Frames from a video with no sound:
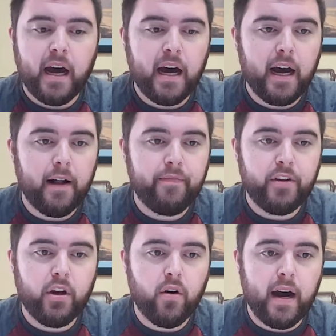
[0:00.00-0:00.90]

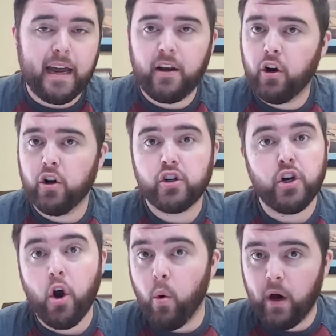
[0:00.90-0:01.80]
I'd encourage
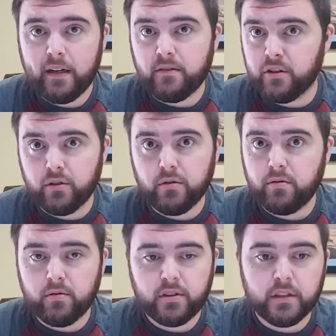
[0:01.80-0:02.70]
no one
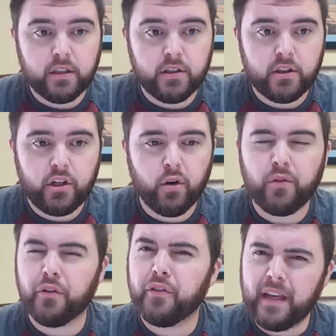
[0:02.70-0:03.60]
you
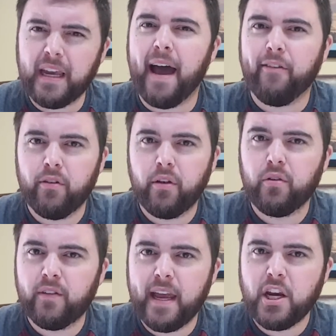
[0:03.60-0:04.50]
don't seek after
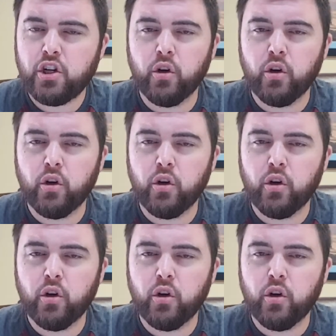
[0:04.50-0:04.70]
those things.